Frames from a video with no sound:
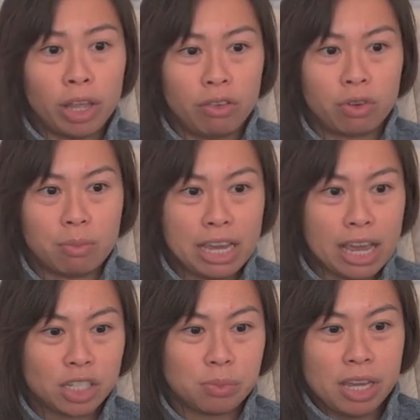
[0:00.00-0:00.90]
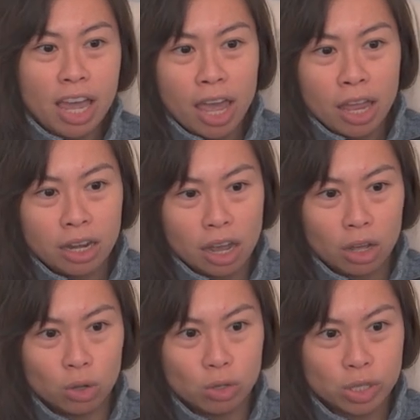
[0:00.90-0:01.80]
It's pulling from ESPN,
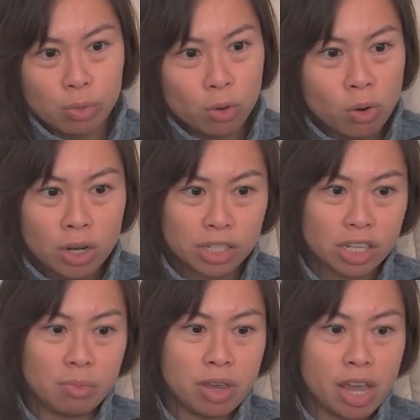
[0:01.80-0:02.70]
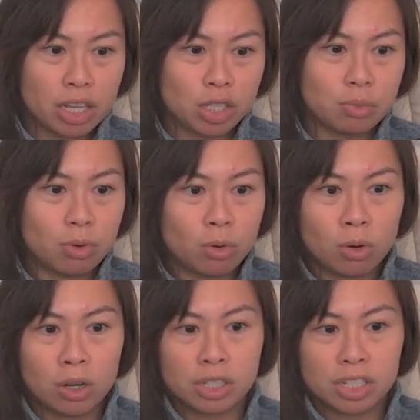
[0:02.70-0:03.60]
Yahoo Sports, CBS
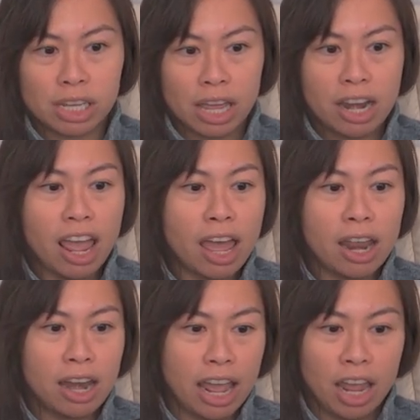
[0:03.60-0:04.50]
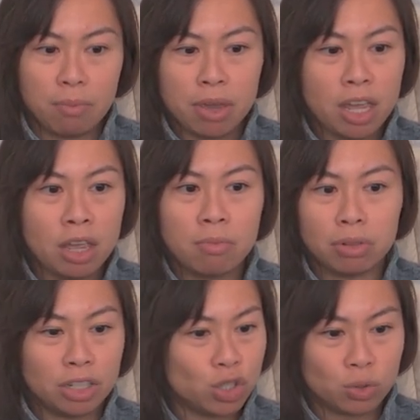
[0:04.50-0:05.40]
Sports, CNN, AP,
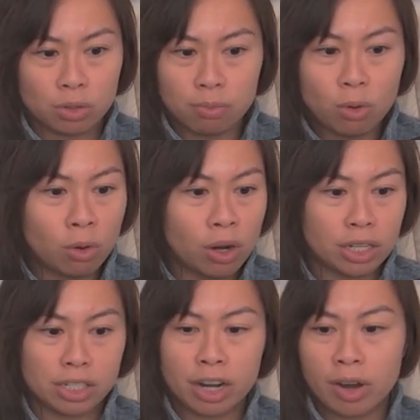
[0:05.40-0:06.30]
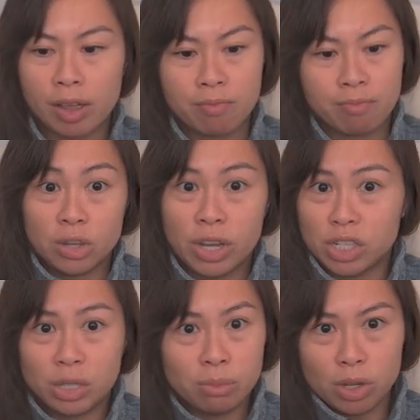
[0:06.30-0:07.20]
Bleacher Report, etc. So
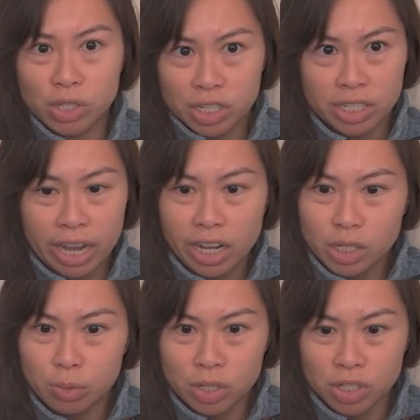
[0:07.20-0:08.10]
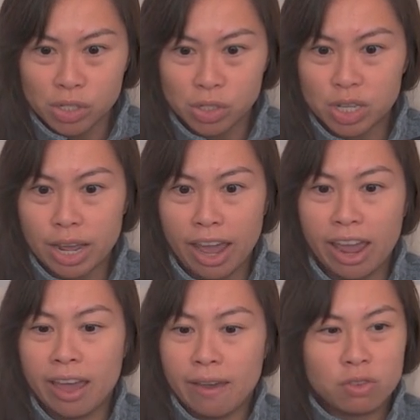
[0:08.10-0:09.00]
here's the most exciting sports news
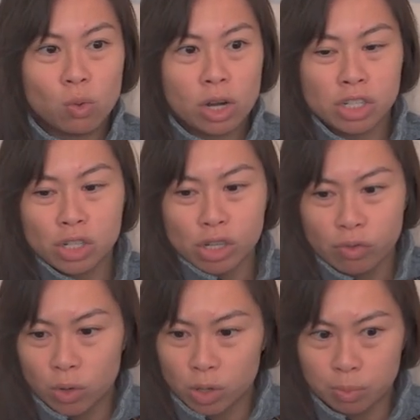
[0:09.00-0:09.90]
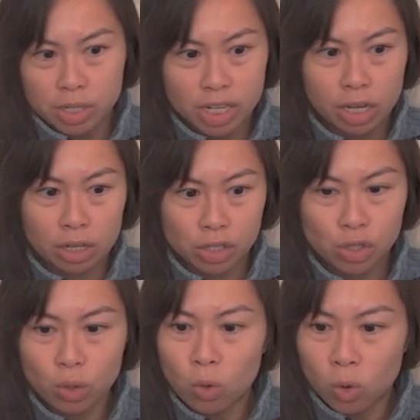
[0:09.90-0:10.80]
today. Now, if you want to search for a particular
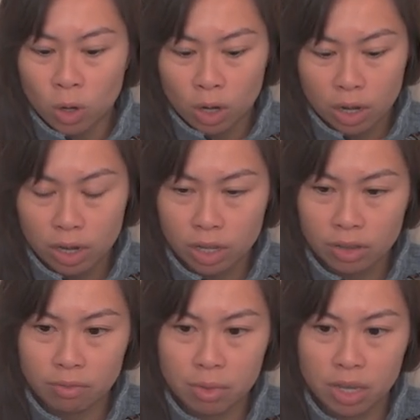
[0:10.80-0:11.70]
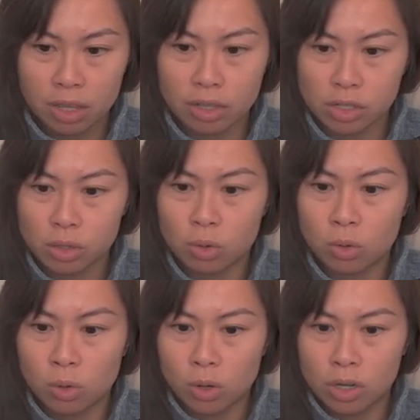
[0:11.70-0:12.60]
score, give me the
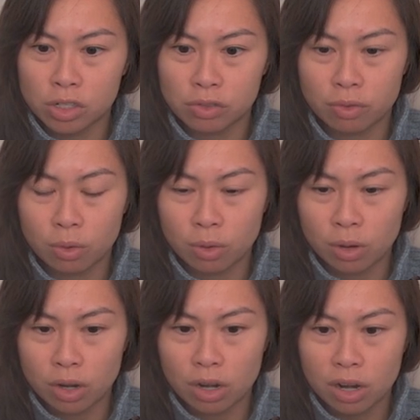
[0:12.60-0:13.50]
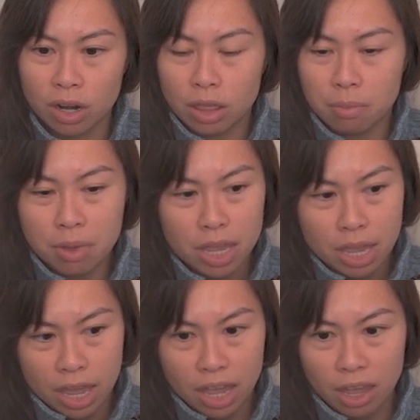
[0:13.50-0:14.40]
scores for the
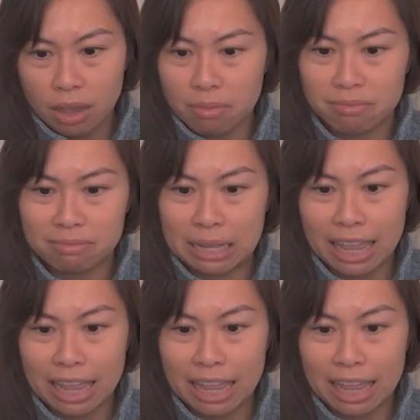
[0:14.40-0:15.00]
big game